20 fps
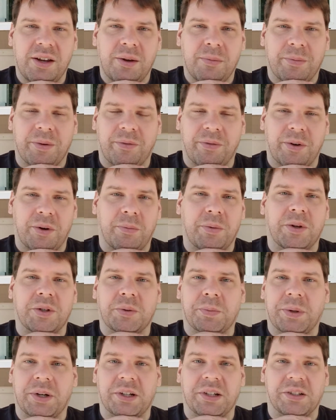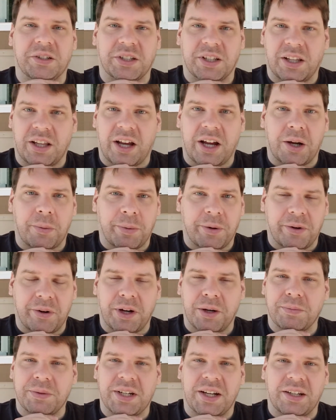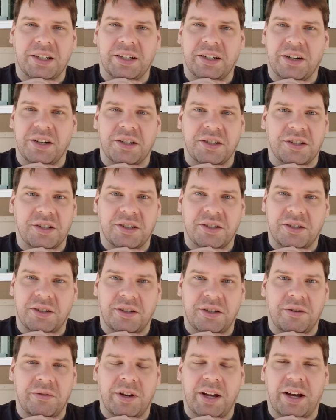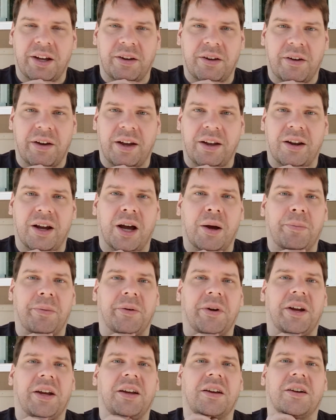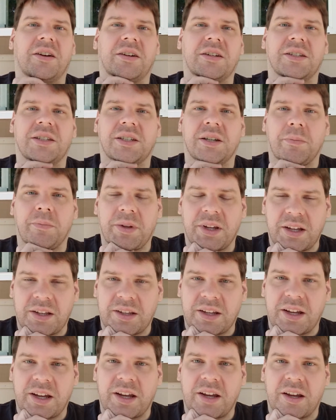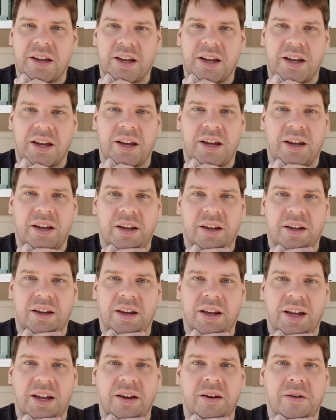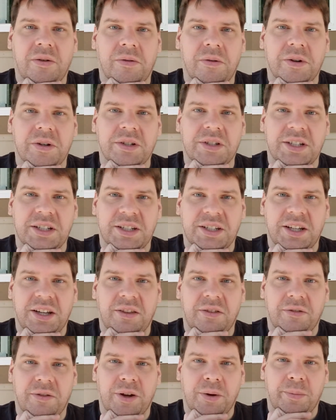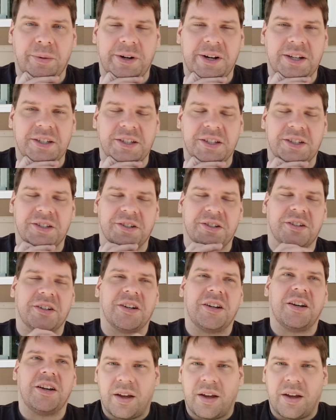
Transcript: But for the most part, there's a lot of programs out there that just do not know how to operate on something like a 8-core 16-thread processor.